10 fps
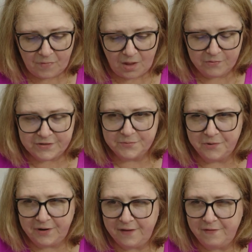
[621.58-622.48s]
we just
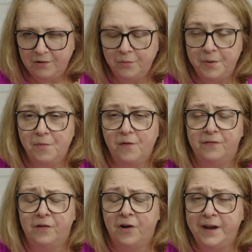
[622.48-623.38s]
wanted to give you a little bit more
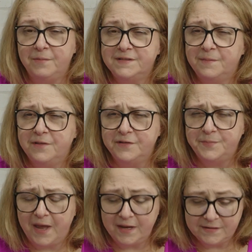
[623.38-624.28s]
variety with some of those
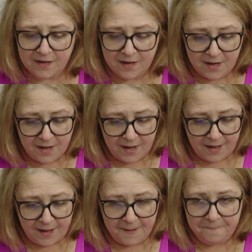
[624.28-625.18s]
bags.
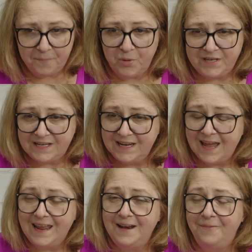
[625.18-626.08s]
We did
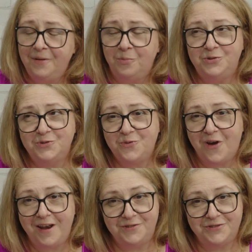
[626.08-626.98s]
get in, which was
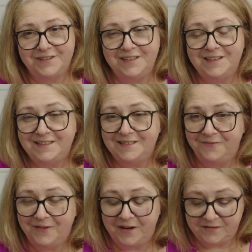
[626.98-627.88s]
quite interesting. This is a
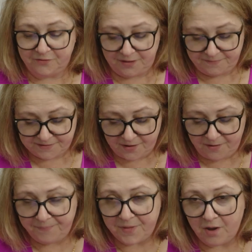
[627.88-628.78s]
funny story. So
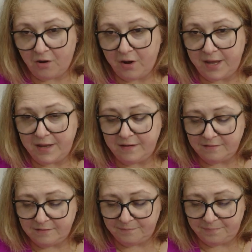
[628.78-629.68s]
I
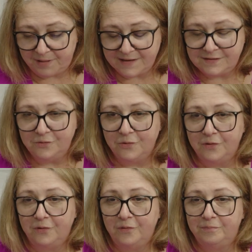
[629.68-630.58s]
placed an
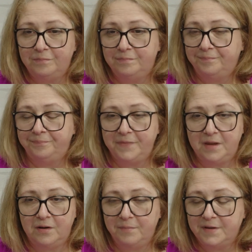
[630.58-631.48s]
order,
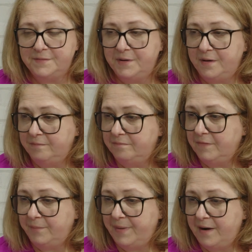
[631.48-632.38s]
it must have been
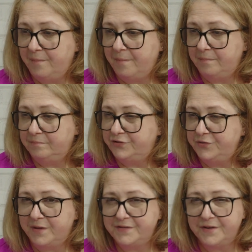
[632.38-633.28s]
about 2
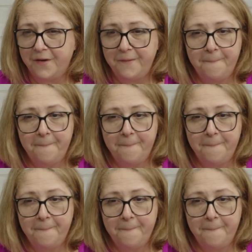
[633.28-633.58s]
months ago.